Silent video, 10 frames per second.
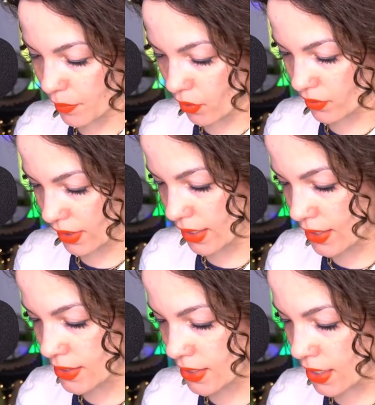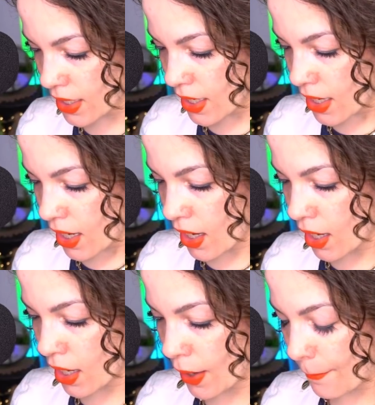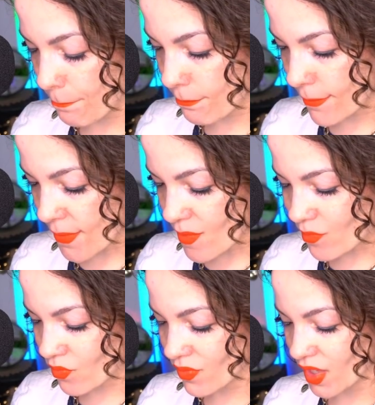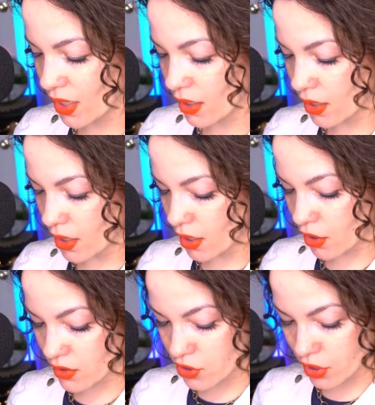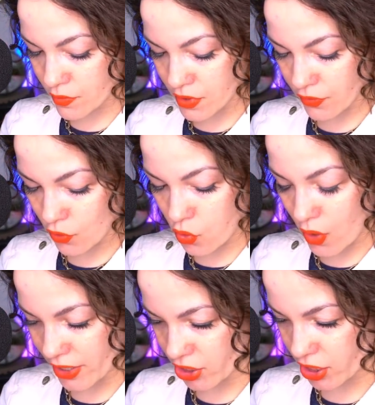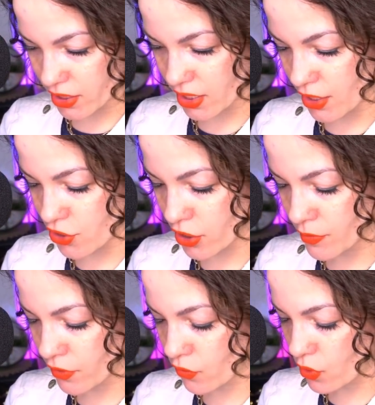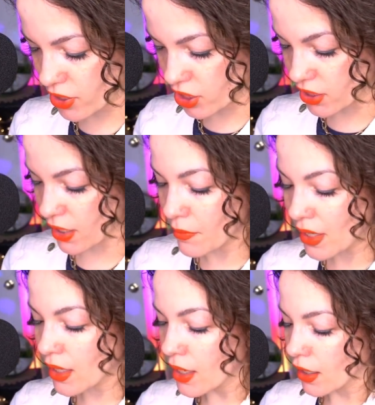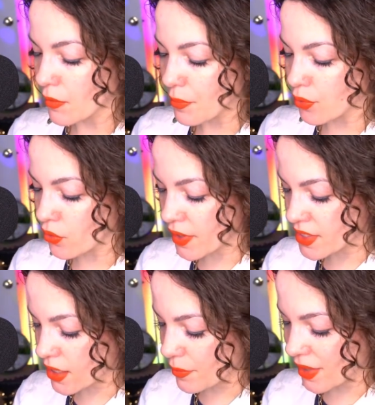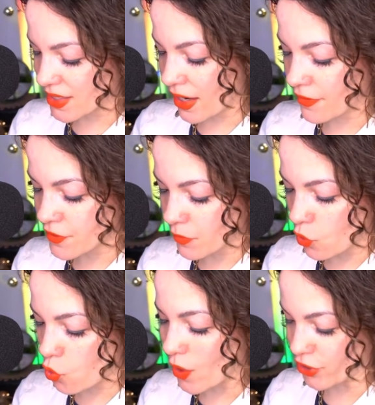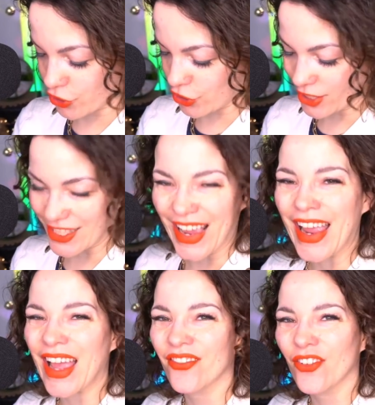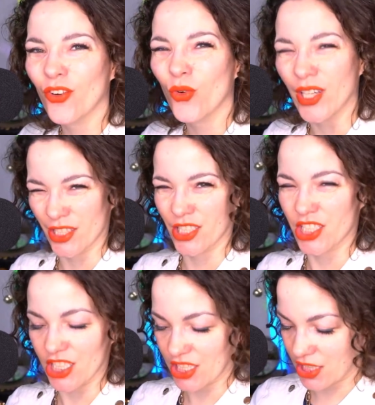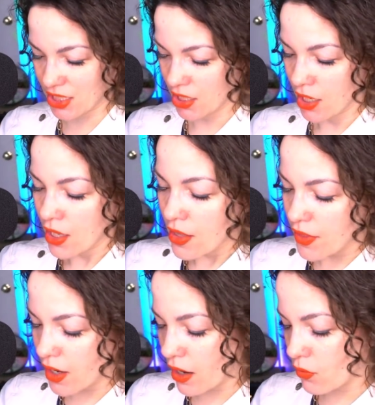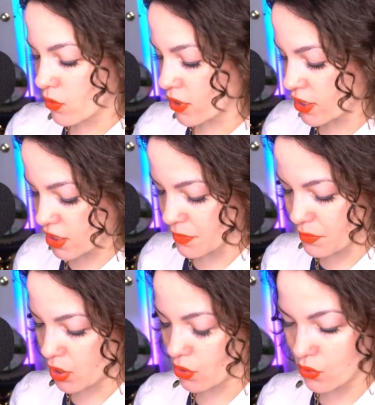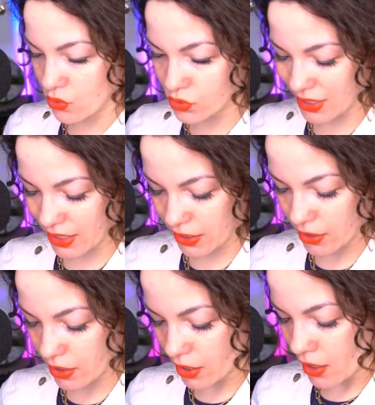on this. In terms of questions, let me pull this up because I have some questions. I have questions that I want us to pose here.